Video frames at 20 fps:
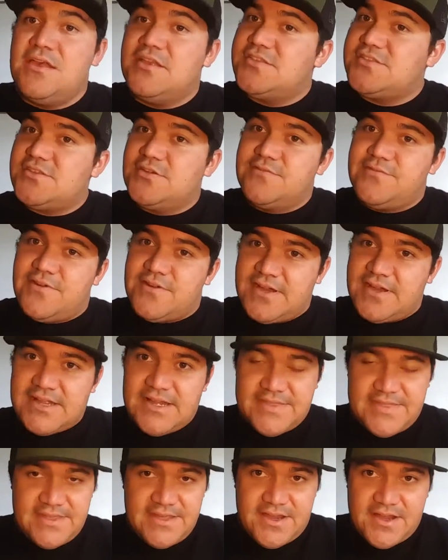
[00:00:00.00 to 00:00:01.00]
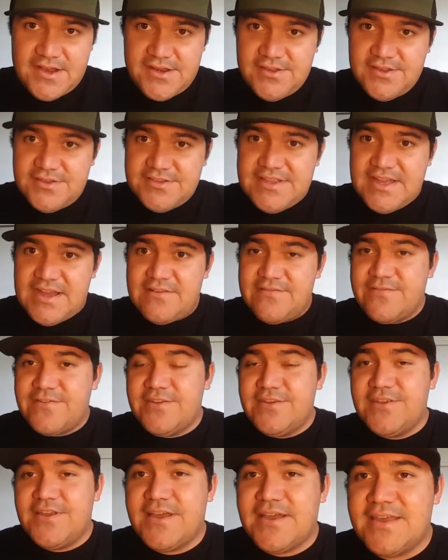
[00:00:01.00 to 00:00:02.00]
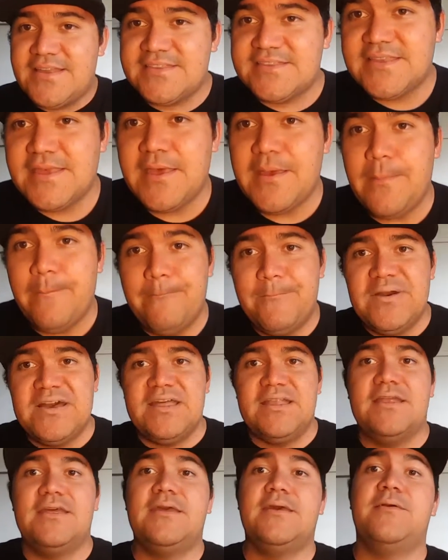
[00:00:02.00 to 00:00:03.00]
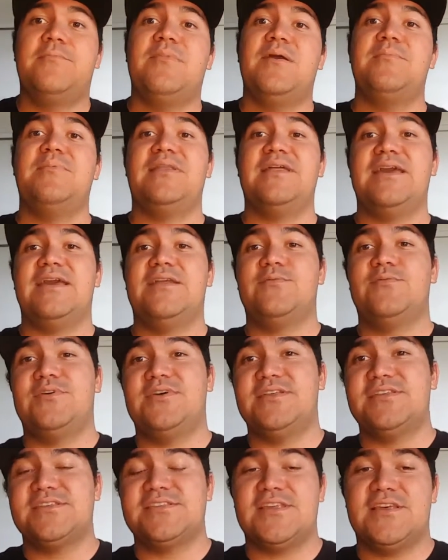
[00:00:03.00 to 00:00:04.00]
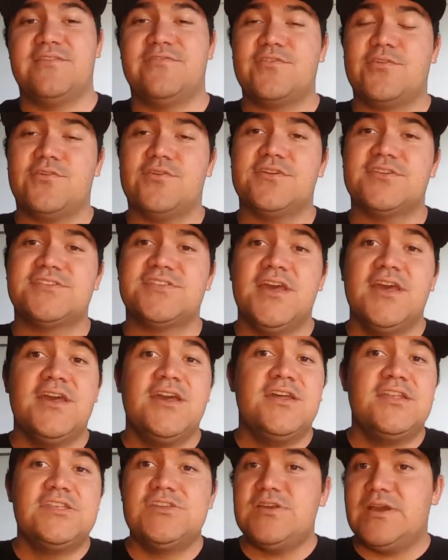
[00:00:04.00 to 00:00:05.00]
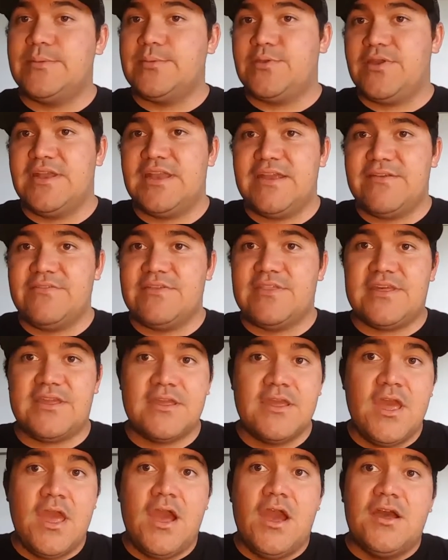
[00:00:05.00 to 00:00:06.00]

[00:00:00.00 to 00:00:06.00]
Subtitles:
So far, I got the audio down for you guys, but my plan was, of course, to upgrade everything.